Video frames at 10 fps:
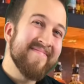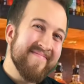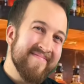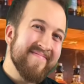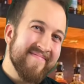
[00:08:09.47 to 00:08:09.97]

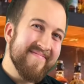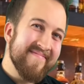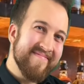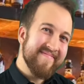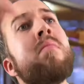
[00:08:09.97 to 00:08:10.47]
Go f
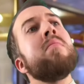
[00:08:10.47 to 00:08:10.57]
yourself.